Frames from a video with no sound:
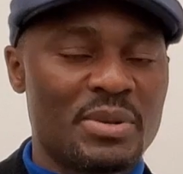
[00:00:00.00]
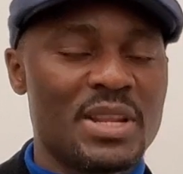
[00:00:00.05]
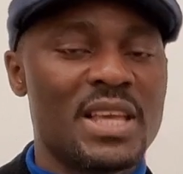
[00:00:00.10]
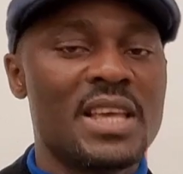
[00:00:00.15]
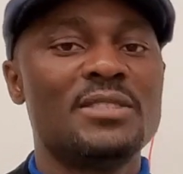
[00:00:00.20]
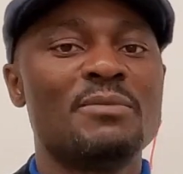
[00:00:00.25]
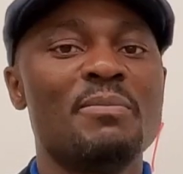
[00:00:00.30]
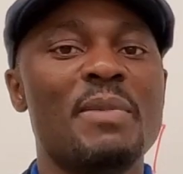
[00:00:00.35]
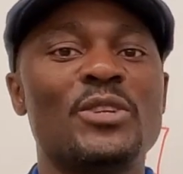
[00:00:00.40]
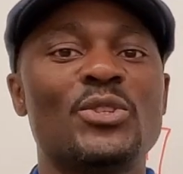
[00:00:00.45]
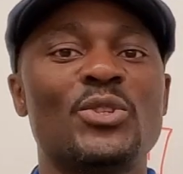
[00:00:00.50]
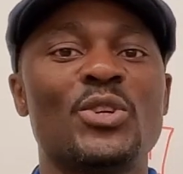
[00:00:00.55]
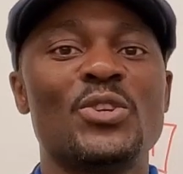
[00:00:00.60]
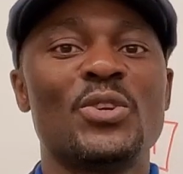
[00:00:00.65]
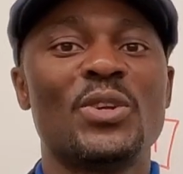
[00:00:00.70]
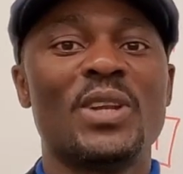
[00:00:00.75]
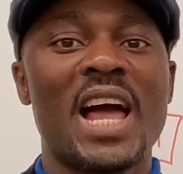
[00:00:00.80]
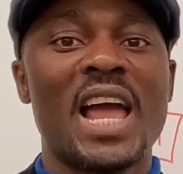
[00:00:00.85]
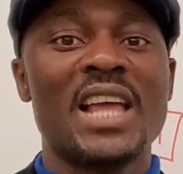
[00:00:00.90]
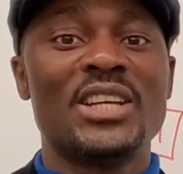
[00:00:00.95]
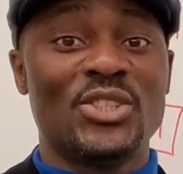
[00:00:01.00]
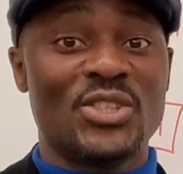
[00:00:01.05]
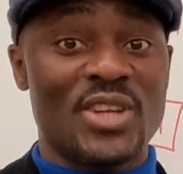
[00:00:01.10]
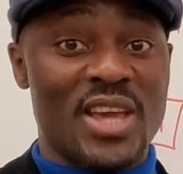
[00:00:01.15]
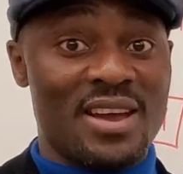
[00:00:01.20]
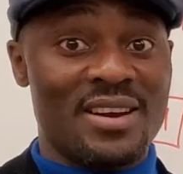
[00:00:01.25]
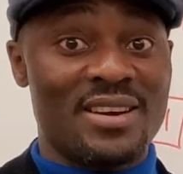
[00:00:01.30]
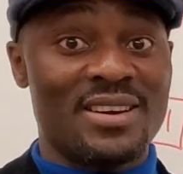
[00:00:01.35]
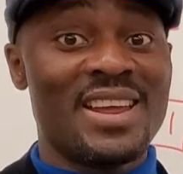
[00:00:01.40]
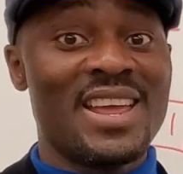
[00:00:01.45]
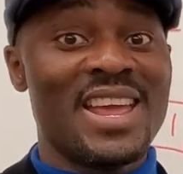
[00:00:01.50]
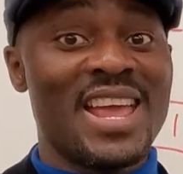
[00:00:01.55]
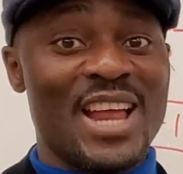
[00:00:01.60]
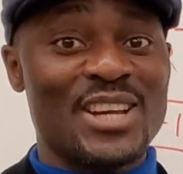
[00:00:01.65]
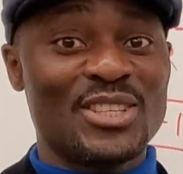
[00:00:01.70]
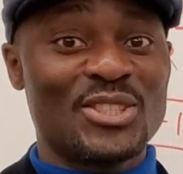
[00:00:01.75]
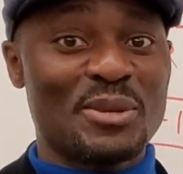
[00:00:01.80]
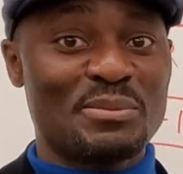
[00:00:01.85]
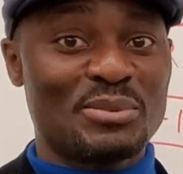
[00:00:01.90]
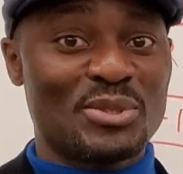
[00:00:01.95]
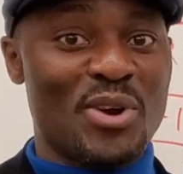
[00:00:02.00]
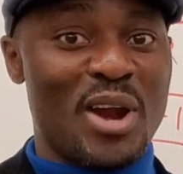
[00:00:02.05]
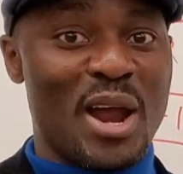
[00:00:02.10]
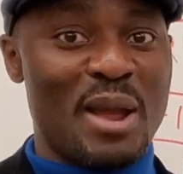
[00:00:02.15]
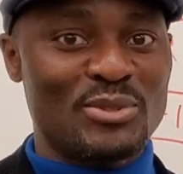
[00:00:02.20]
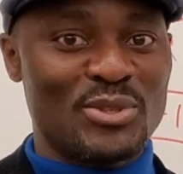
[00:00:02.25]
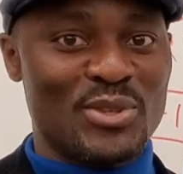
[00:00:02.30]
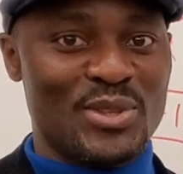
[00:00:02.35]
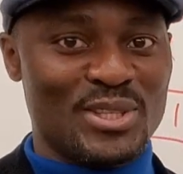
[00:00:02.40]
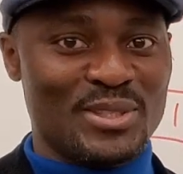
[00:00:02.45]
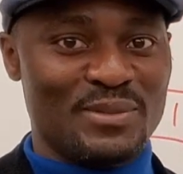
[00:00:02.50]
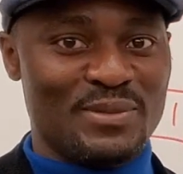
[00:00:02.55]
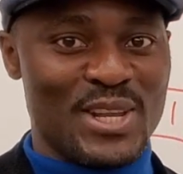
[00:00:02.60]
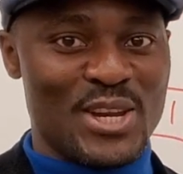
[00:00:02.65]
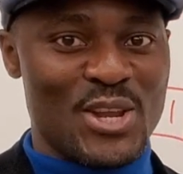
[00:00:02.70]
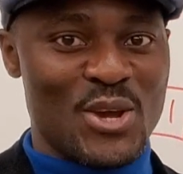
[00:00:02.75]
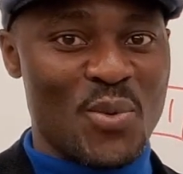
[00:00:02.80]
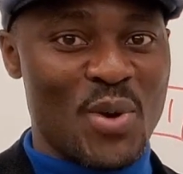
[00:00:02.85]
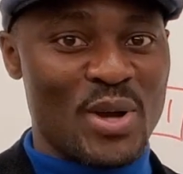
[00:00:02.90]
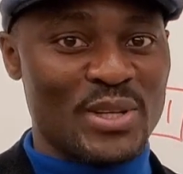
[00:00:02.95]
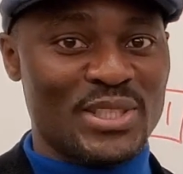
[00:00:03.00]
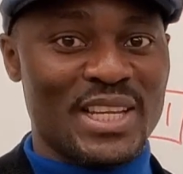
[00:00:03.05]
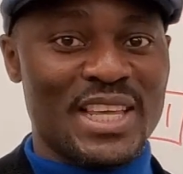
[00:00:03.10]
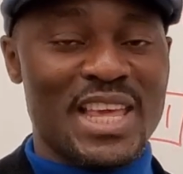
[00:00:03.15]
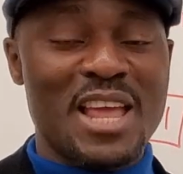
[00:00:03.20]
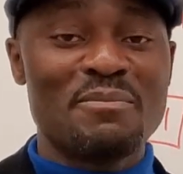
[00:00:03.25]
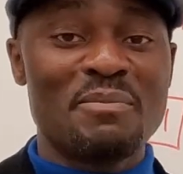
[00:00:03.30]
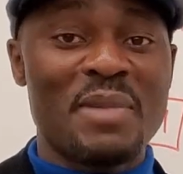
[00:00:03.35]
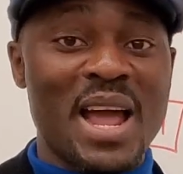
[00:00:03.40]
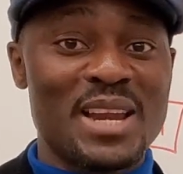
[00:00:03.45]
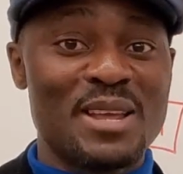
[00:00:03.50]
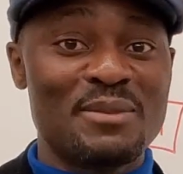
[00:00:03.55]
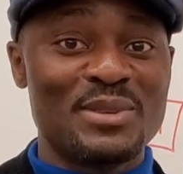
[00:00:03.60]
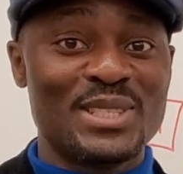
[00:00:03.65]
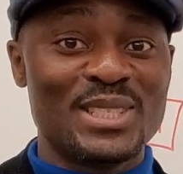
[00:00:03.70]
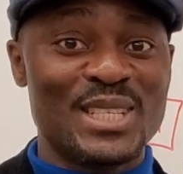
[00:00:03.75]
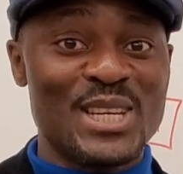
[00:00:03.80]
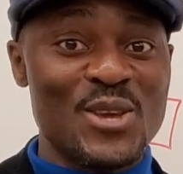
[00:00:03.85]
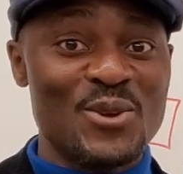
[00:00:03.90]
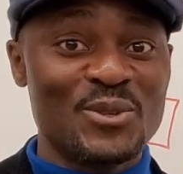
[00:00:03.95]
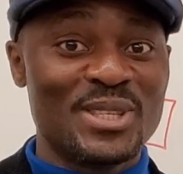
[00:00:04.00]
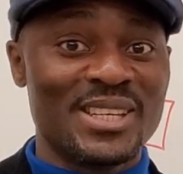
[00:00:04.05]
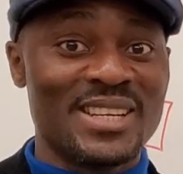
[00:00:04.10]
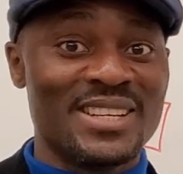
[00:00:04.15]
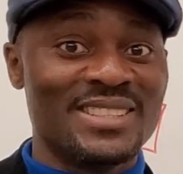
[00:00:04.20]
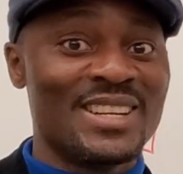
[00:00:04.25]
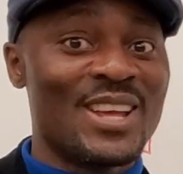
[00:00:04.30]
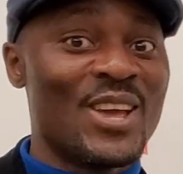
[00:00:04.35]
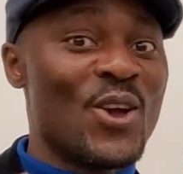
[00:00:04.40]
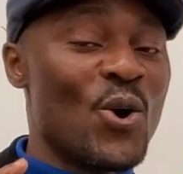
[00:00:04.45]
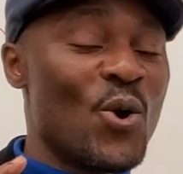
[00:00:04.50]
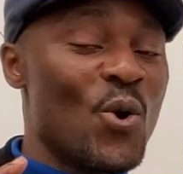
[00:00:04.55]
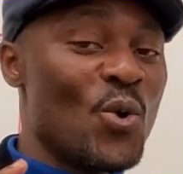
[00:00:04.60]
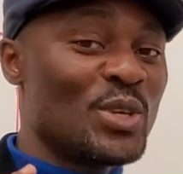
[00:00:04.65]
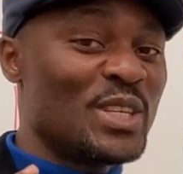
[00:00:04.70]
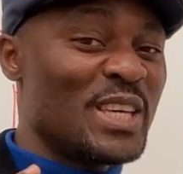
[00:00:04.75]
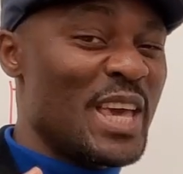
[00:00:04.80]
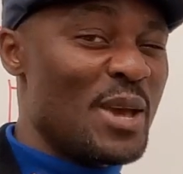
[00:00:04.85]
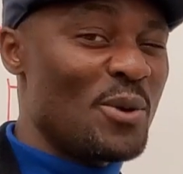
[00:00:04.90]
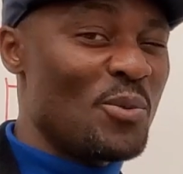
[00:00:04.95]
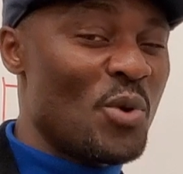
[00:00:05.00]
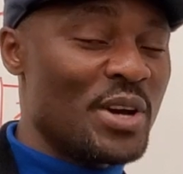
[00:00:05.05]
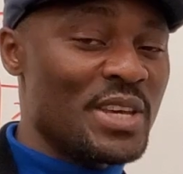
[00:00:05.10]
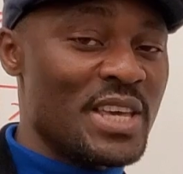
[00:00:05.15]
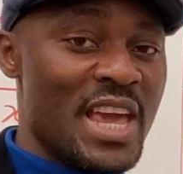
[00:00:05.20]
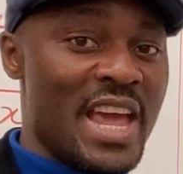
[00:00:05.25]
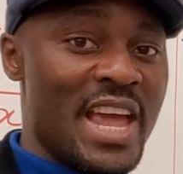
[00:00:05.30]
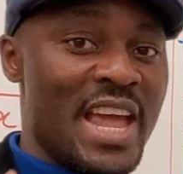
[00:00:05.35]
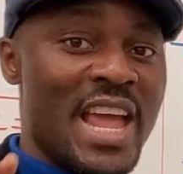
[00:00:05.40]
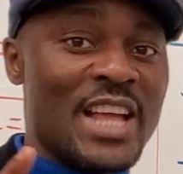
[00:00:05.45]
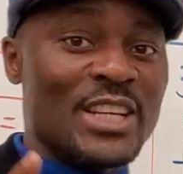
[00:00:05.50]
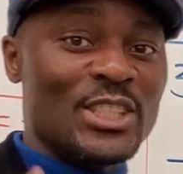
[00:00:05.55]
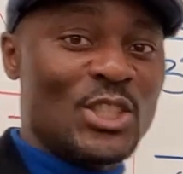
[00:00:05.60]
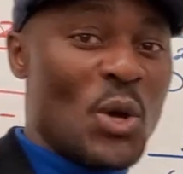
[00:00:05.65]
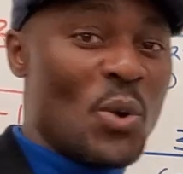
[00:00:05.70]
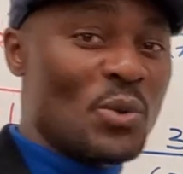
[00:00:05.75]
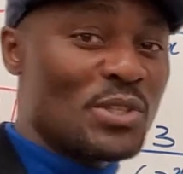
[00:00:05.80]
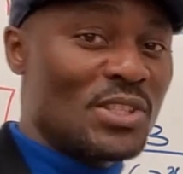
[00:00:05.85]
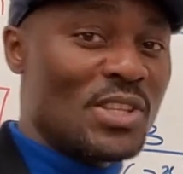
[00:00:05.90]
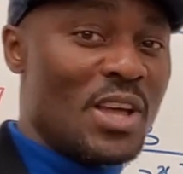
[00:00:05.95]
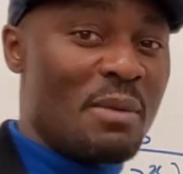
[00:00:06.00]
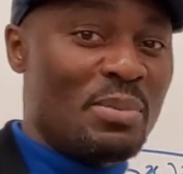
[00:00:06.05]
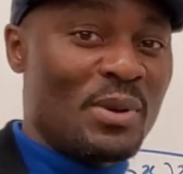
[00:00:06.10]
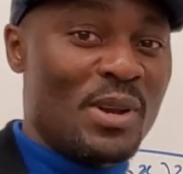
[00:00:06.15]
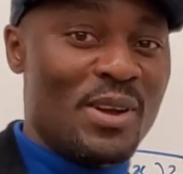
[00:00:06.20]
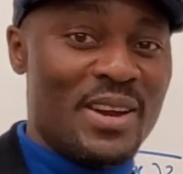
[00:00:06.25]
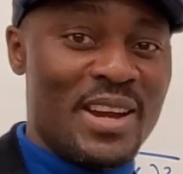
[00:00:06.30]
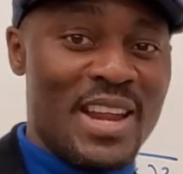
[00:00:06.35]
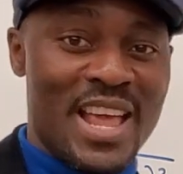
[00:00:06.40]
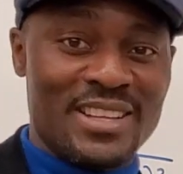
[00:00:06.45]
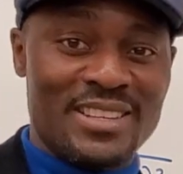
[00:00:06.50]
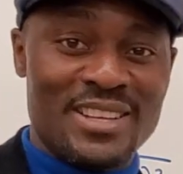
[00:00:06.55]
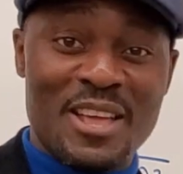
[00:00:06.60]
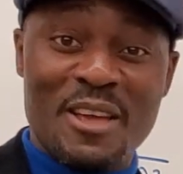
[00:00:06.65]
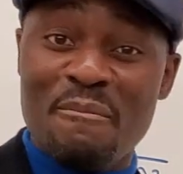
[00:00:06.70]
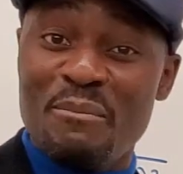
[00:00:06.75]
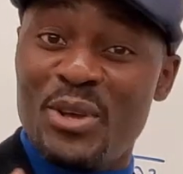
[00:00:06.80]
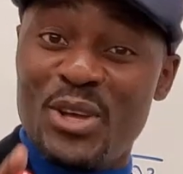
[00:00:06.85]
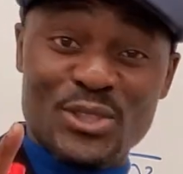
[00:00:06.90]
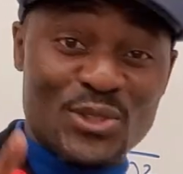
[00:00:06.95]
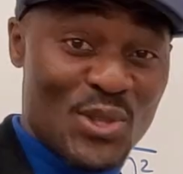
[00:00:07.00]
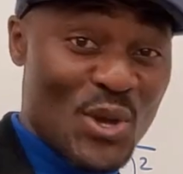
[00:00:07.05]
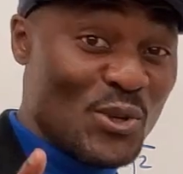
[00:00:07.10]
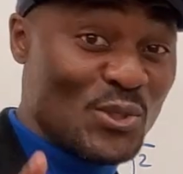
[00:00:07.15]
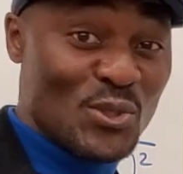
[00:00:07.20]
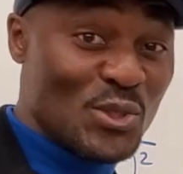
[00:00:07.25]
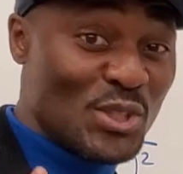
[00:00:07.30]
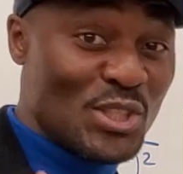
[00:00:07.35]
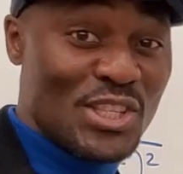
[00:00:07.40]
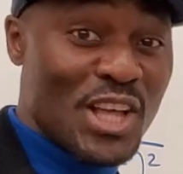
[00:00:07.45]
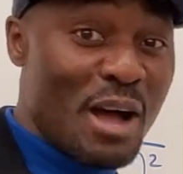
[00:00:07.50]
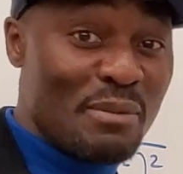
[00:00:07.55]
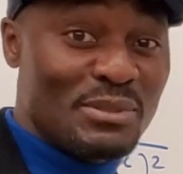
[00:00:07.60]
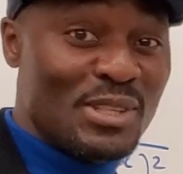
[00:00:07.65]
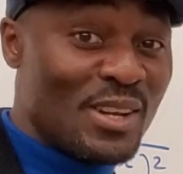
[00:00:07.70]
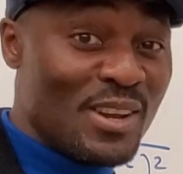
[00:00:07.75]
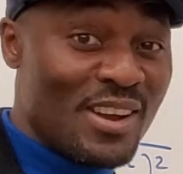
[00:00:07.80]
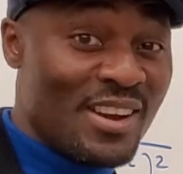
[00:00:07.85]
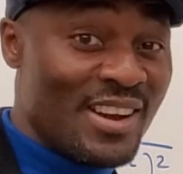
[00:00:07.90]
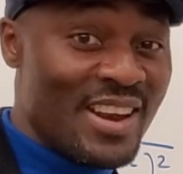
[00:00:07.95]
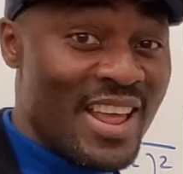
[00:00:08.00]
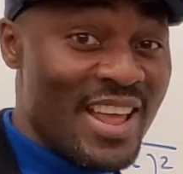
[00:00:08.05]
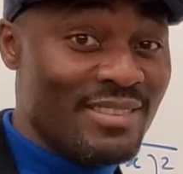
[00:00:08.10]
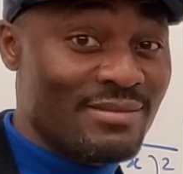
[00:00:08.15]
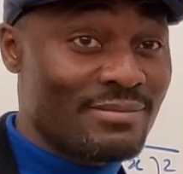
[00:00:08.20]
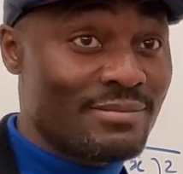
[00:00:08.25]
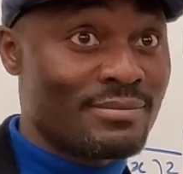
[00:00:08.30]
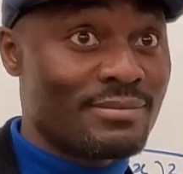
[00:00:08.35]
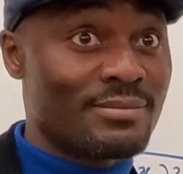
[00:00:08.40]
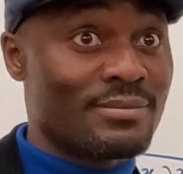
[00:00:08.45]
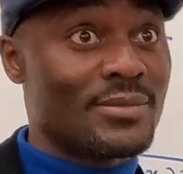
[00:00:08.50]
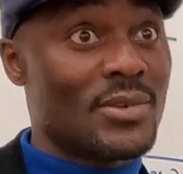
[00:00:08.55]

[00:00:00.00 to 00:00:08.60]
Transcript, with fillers: Please make sure you like, share, and subscribe to this video. Once again, my name is Newton Okewoye. Don't stop learning, because those who stop to learning